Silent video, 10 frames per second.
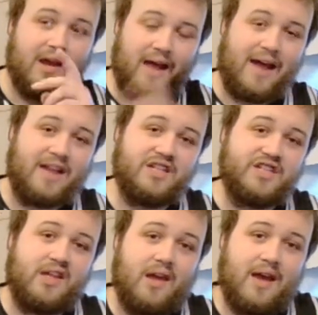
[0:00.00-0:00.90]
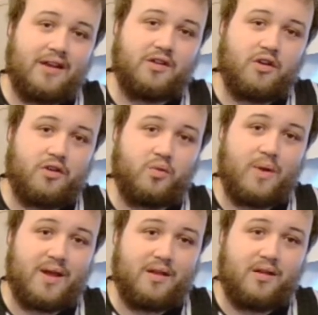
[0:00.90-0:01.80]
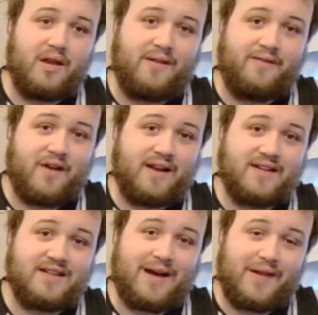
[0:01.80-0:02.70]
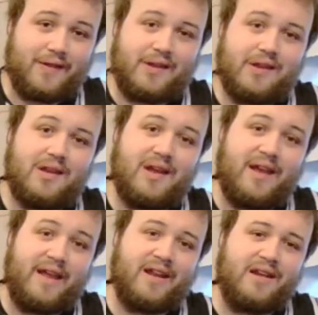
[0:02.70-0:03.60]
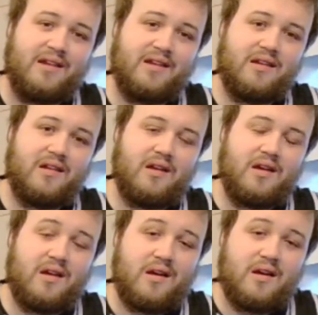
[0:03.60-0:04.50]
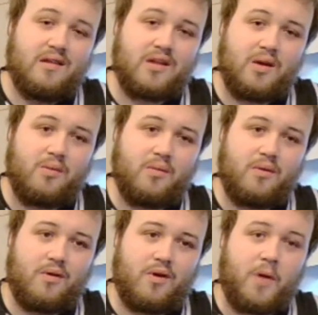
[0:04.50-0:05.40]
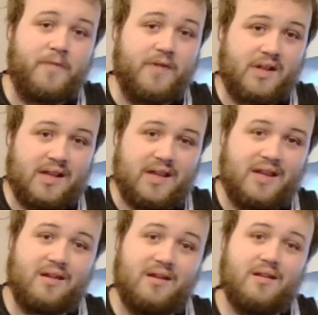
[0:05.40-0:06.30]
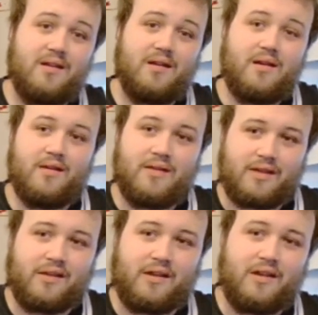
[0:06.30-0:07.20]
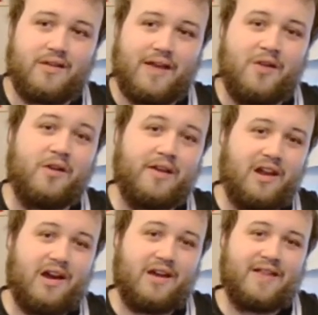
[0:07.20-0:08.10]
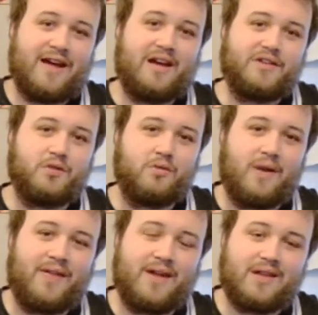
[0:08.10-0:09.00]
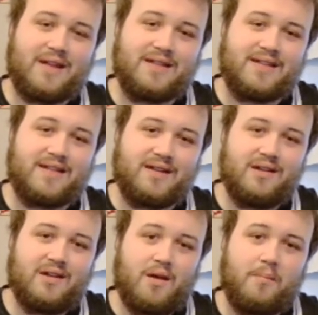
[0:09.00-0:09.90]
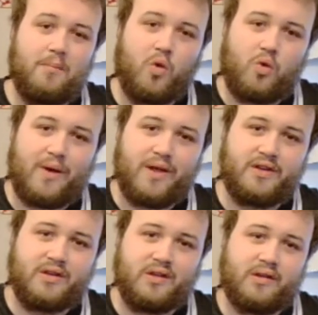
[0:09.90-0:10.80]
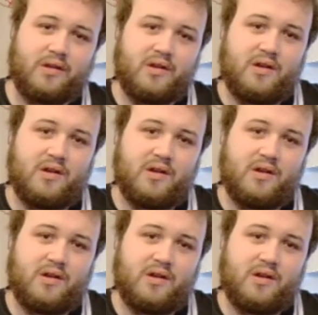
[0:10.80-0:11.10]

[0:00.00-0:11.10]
and God will invite others in. So obviously, they're not gonna like that at all, and they send in more questioners.